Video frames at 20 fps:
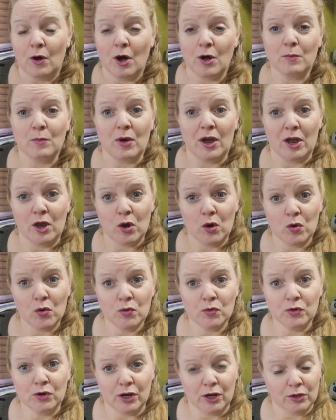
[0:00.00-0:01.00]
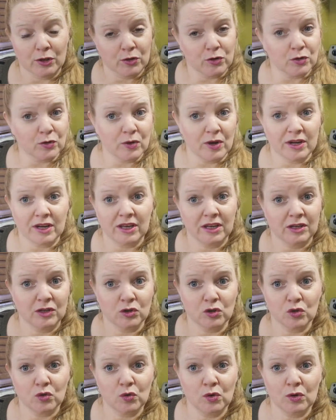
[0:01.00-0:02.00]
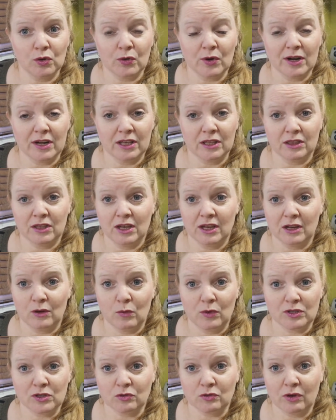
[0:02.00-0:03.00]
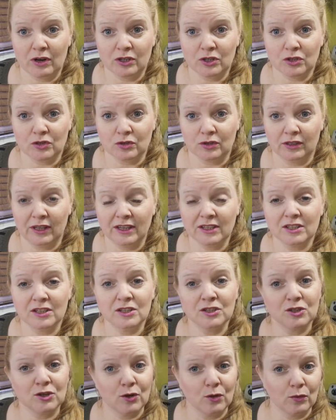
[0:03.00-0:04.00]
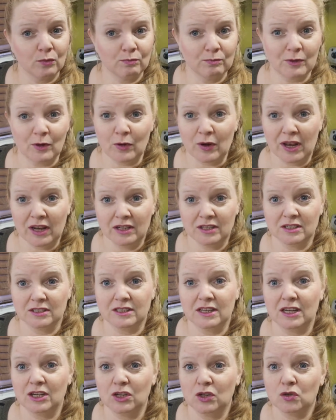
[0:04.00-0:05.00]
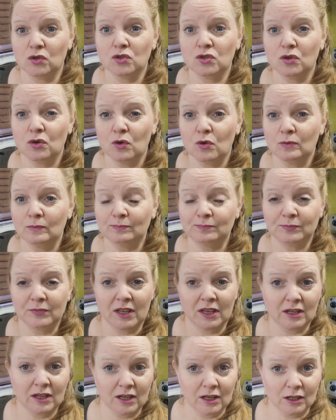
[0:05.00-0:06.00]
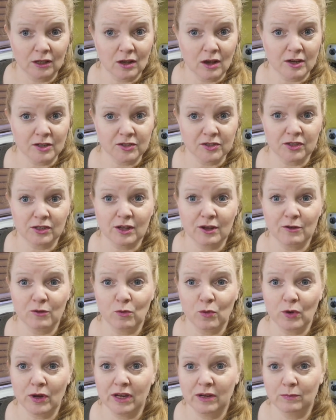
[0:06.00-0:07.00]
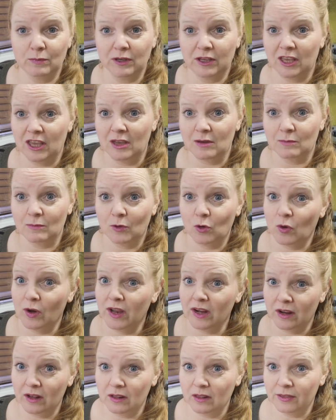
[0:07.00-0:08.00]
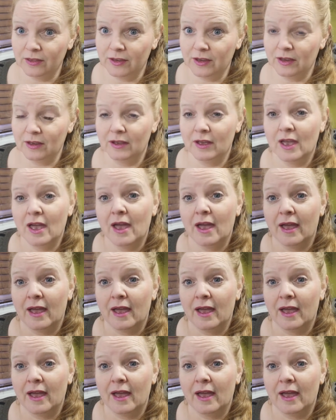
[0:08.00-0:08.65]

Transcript: on my own, not through any school or anything. I wasn't registered licensed about 8 to 10 years ago, and had lost a lot of weight, became quite healthy,